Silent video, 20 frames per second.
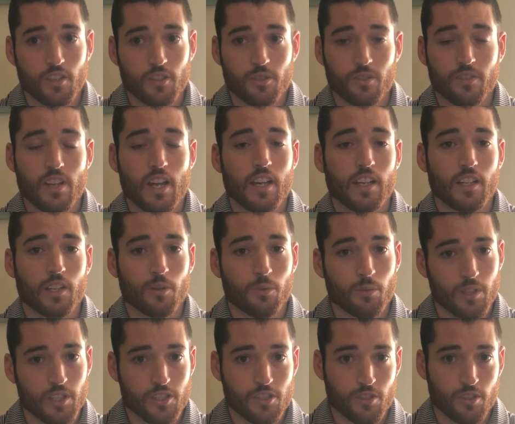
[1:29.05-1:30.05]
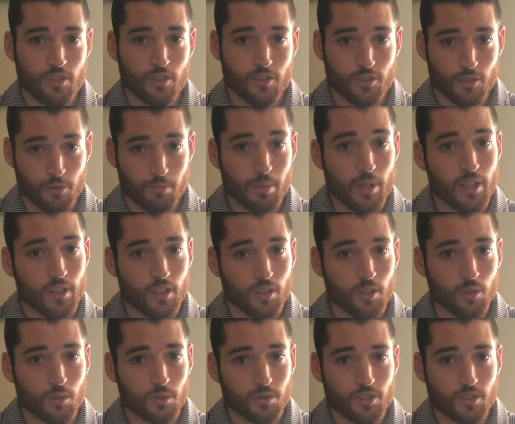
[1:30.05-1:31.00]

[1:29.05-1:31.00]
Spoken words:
you're not going to reach your pinnacle.